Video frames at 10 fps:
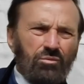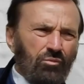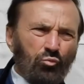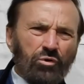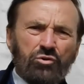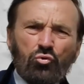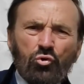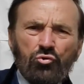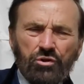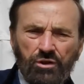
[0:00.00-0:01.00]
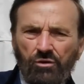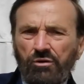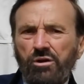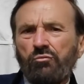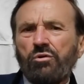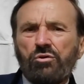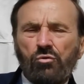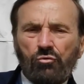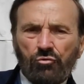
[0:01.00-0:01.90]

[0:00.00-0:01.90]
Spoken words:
recruiting on every corner.